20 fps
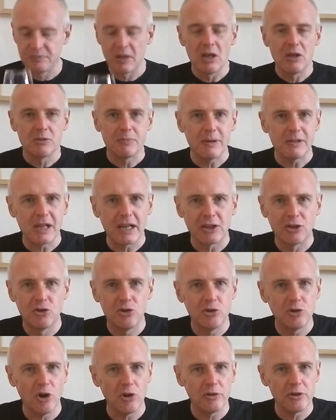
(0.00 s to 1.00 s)
It smells like
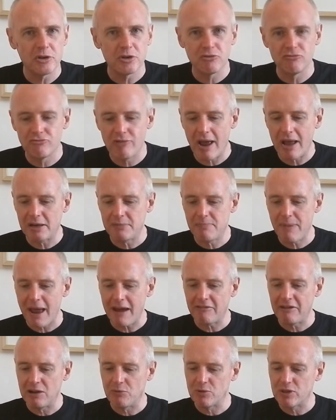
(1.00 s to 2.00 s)
good, honest red
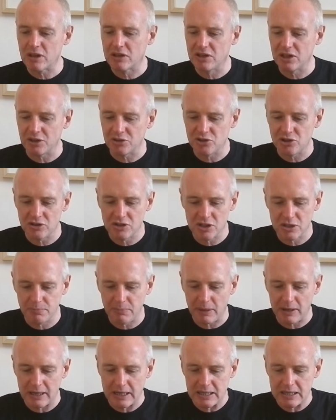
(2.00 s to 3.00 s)
berry with a touch of
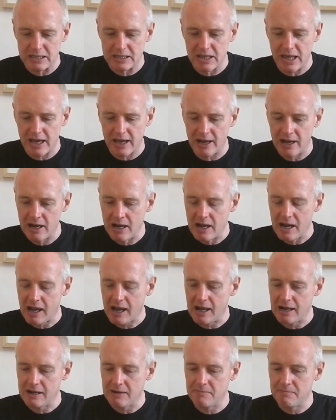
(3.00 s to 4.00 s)
spice there.
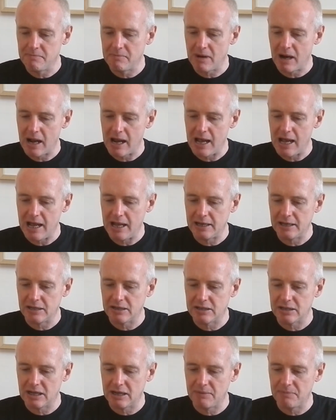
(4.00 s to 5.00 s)

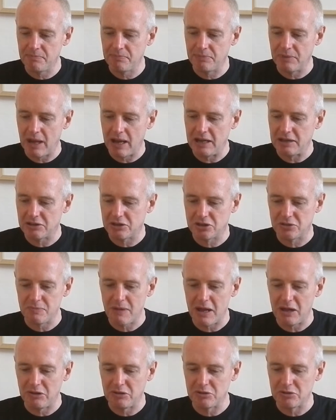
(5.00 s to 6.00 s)
It
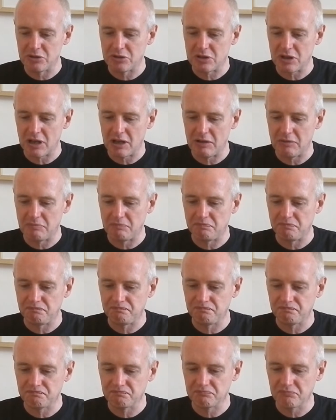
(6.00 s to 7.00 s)
smells...
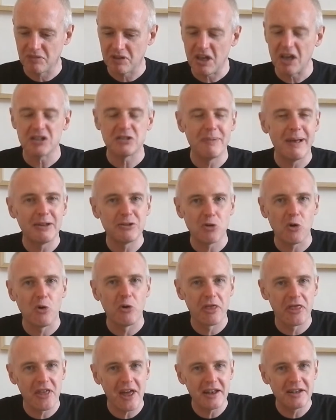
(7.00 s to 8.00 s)
it smells
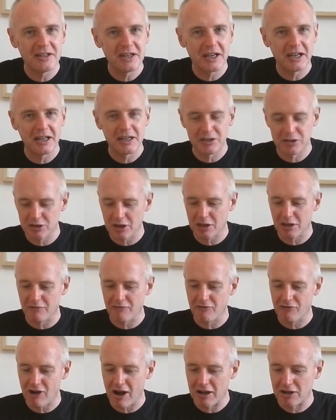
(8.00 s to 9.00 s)
authentically Southern
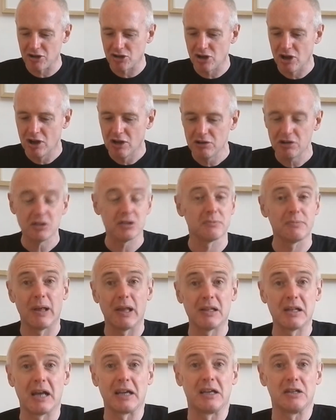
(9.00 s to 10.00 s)
French. Doesn't
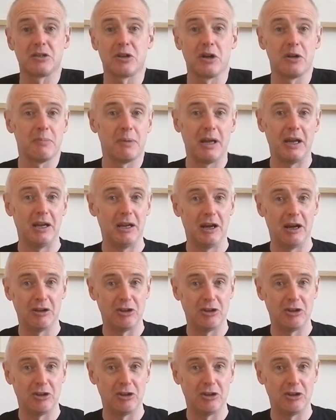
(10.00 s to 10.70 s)
smell like it's going to be